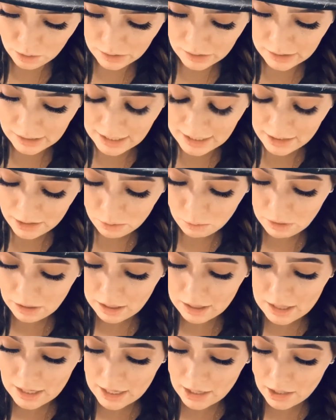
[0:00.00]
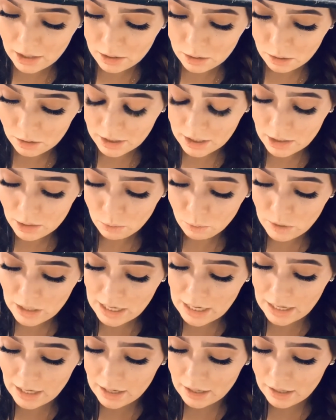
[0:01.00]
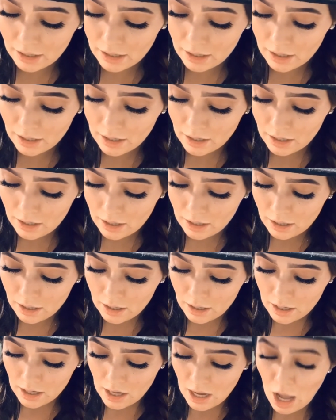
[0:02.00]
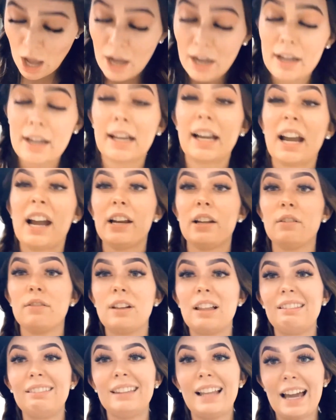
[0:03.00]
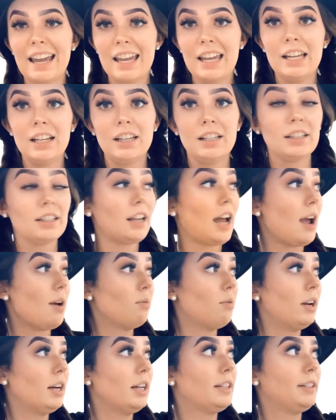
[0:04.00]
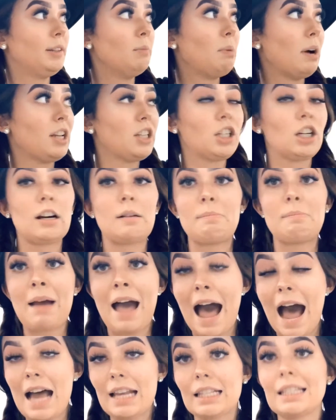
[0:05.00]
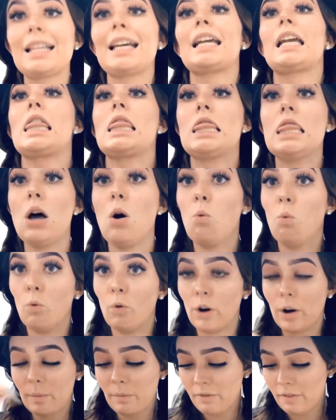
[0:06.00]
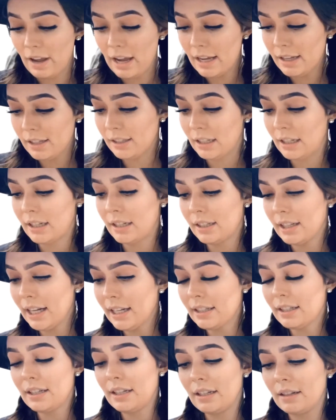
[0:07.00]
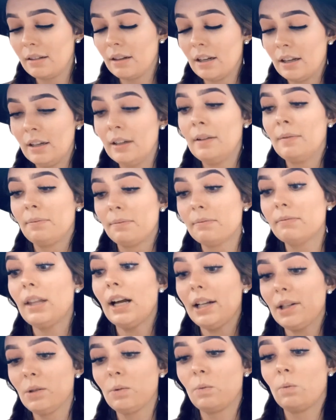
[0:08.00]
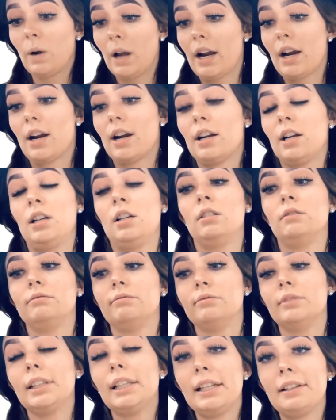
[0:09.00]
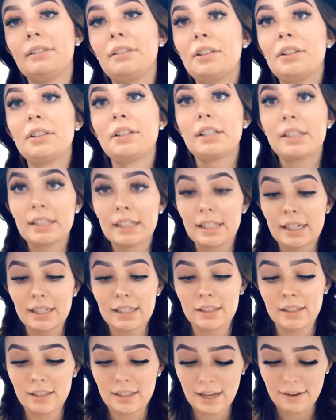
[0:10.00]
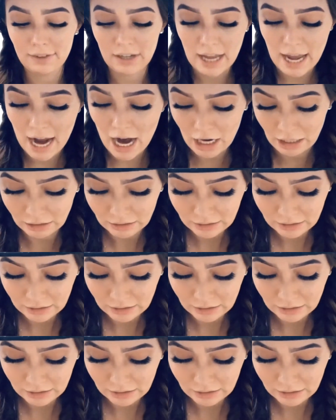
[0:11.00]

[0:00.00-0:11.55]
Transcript: since with this, since we kind of lightened, I wanted to bust her past like the warm face, because that's where level 6 to 7 hair